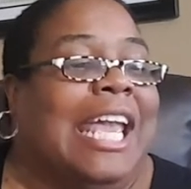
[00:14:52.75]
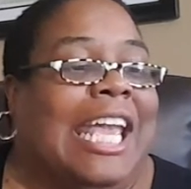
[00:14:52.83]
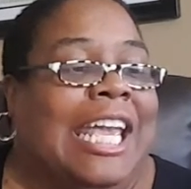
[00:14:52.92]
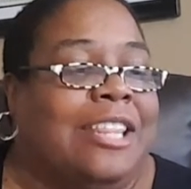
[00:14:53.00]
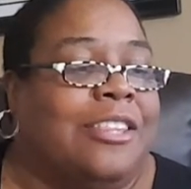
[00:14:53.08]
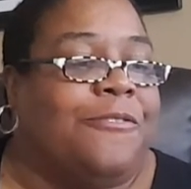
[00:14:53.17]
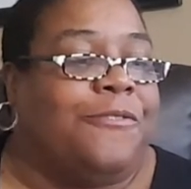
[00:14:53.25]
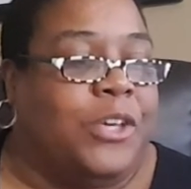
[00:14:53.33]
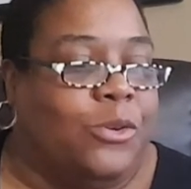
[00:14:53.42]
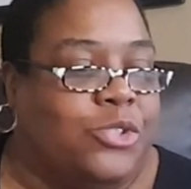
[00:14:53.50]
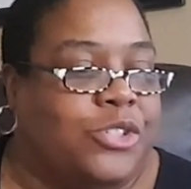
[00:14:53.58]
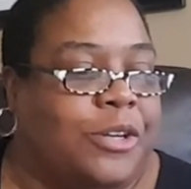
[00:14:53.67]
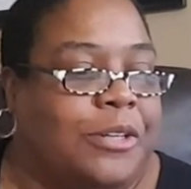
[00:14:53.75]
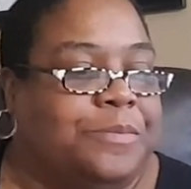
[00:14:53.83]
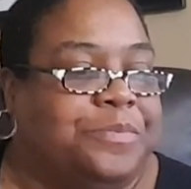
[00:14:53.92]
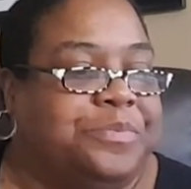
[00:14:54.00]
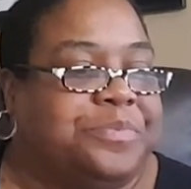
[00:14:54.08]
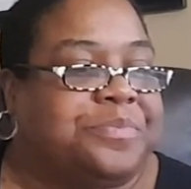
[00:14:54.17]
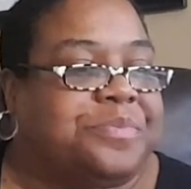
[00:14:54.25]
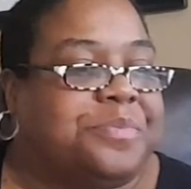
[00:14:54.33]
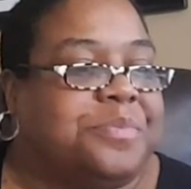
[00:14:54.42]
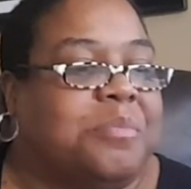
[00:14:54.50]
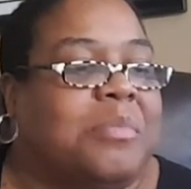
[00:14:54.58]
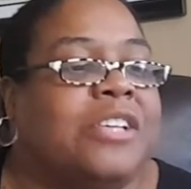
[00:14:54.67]
In the future,
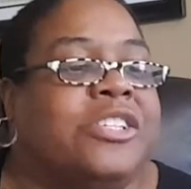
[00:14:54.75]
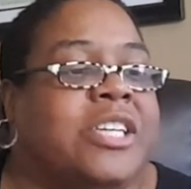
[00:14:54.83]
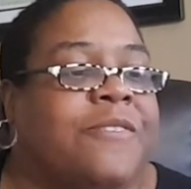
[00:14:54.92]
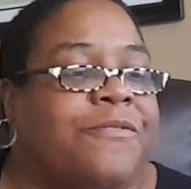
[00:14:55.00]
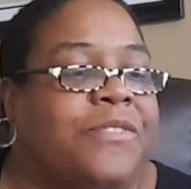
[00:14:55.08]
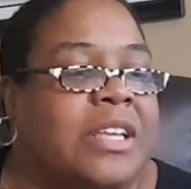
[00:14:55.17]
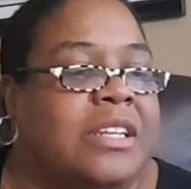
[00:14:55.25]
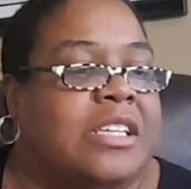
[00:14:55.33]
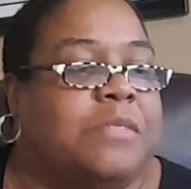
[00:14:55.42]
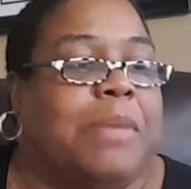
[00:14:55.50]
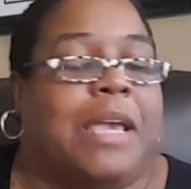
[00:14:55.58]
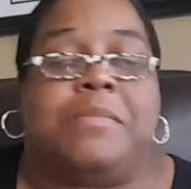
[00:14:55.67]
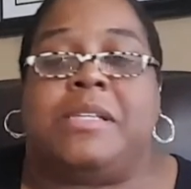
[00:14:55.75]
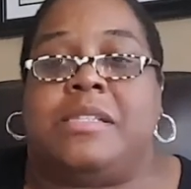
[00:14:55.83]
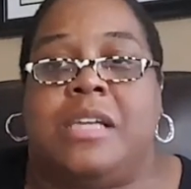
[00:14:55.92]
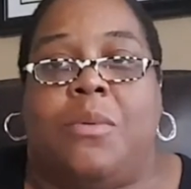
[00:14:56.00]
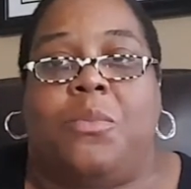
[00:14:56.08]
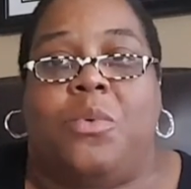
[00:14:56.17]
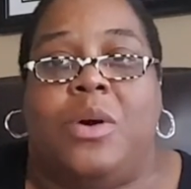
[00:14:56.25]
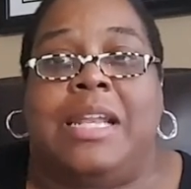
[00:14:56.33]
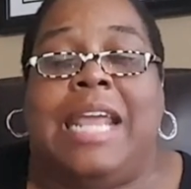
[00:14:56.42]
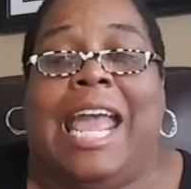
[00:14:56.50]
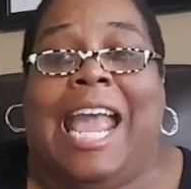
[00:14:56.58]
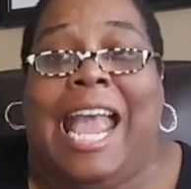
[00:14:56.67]
she finished baby step
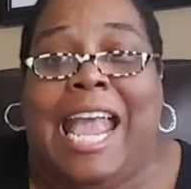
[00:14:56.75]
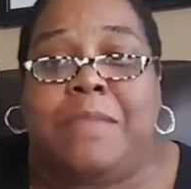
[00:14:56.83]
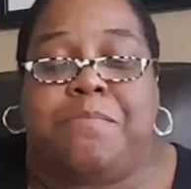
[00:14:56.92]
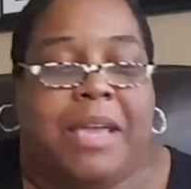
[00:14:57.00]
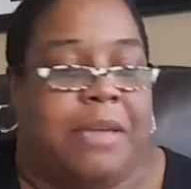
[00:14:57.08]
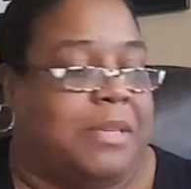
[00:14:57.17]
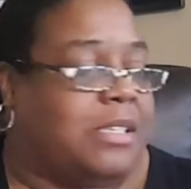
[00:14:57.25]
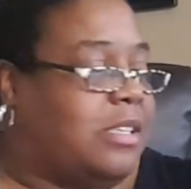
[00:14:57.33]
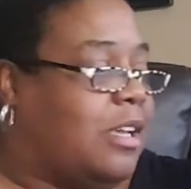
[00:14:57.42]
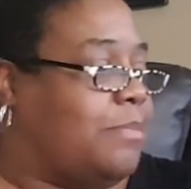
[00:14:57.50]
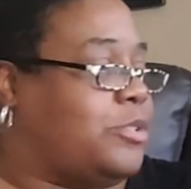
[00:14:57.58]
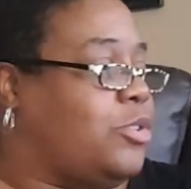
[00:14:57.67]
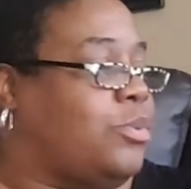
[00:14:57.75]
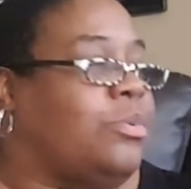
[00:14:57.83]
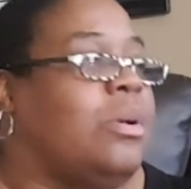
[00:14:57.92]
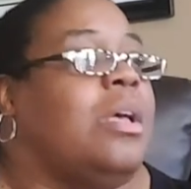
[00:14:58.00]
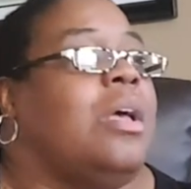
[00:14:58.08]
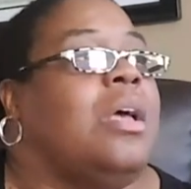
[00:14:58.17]
one and baby step two.